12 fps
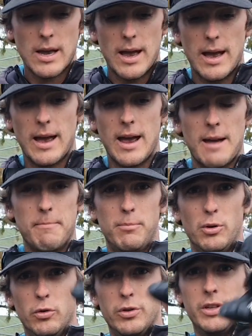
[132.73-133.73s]
And
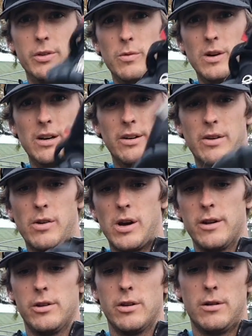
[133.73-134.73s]
boots as well. Now
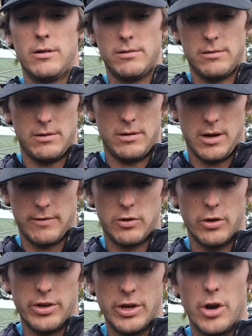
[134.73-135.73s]
I've
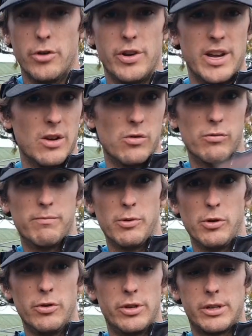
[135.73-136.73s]
got the O'Neill
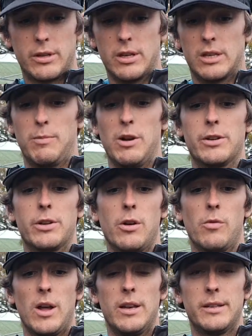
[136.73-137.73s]
boots, the split toe
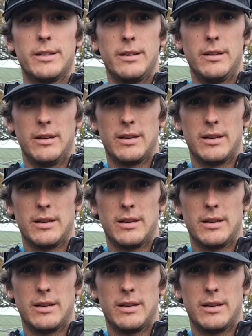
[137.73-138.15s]
ones.